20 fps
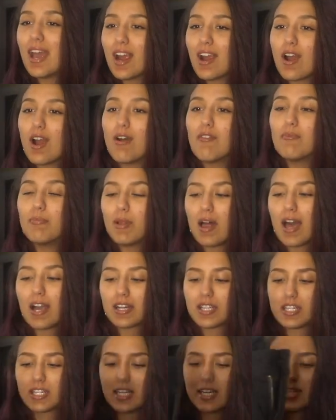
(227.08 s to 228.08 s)
pair of
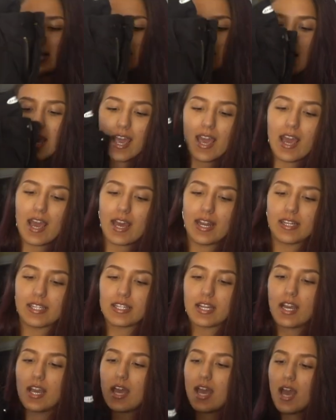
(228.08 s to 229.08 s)
black jeans
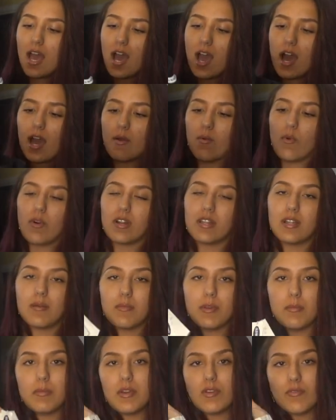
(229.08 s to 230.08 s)
and I wanted
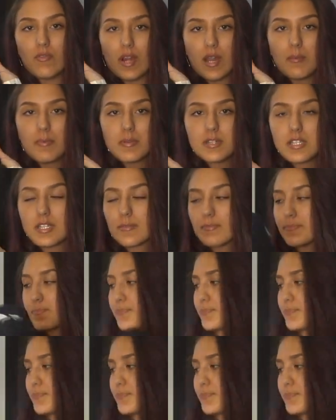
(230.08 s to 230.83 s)
them to be ripped.